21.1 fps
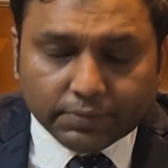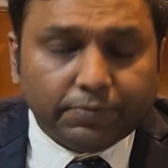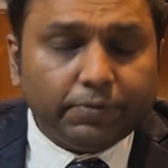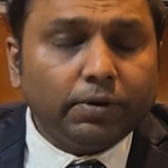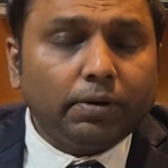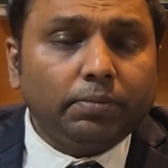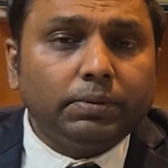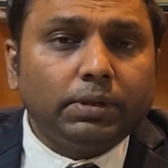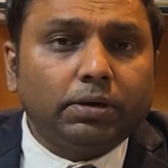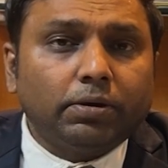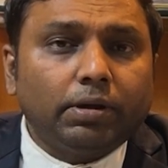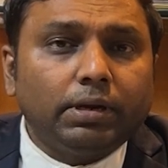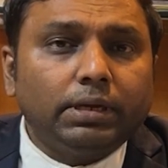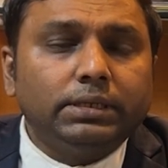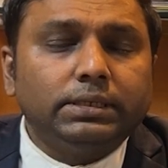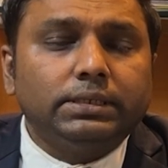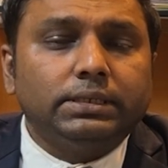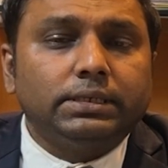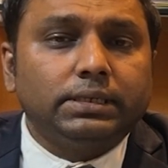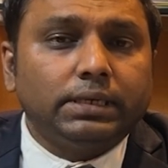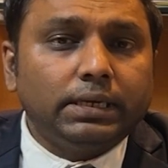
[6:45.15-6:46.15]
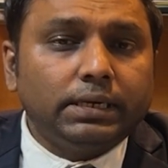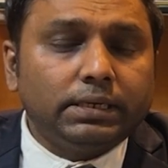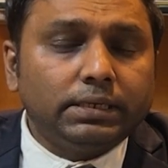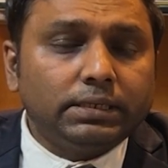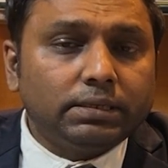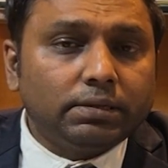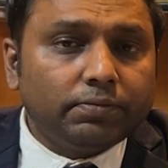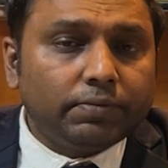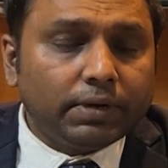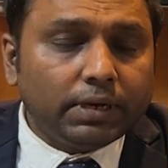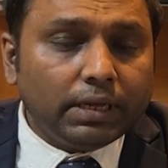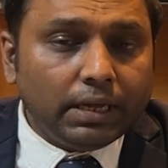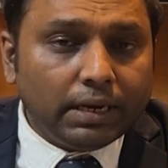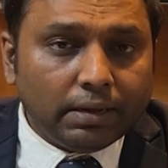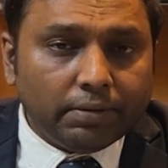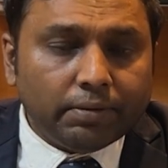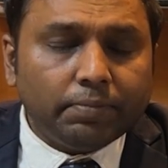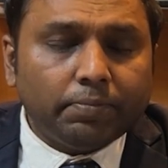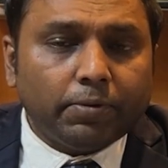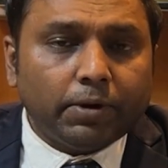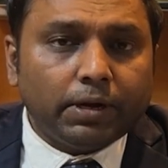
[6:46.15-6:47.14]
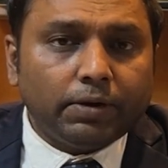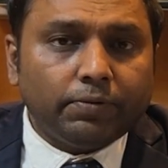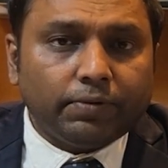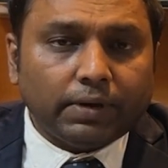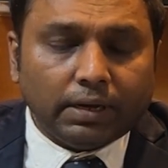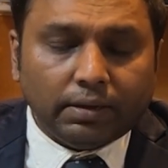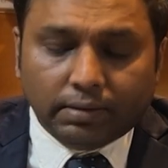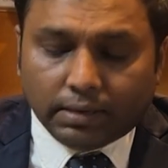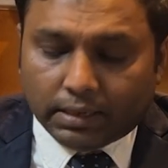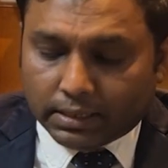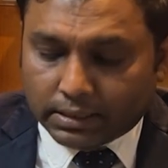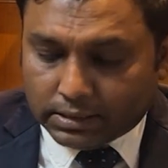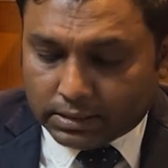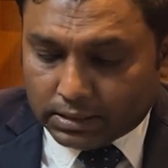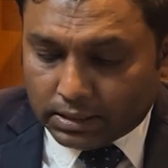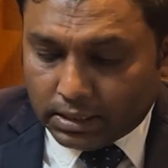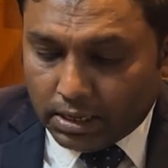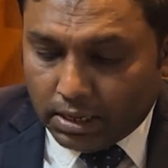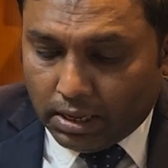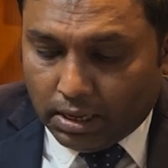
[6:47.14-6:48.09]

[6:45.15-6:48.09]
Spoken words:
Few of the colleges it is even 11.5 lakhs